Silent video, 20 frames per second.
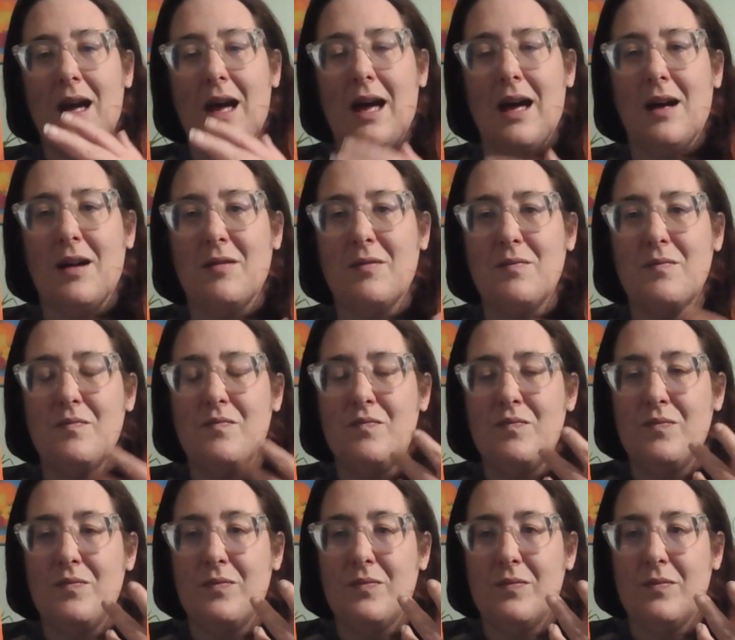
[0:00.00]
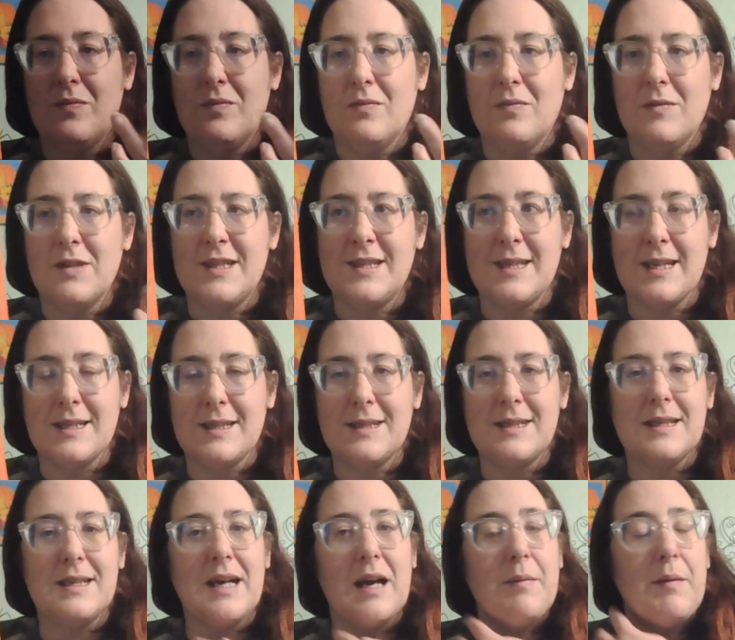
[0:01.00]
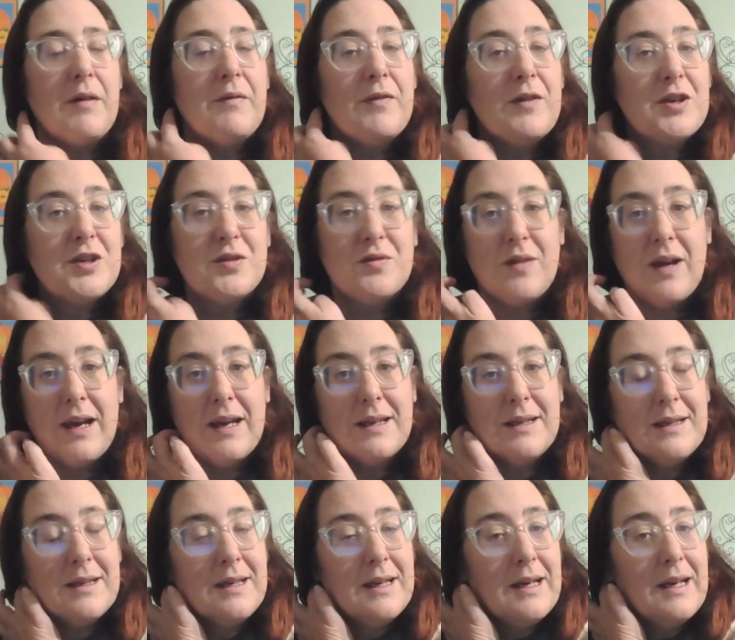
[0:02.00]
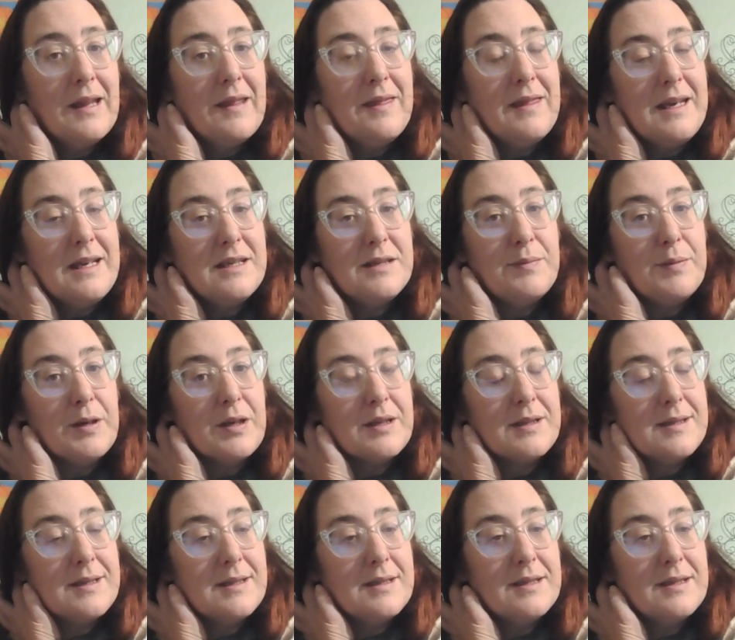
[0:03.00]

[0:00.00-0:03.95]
Um, since the time I first read these books.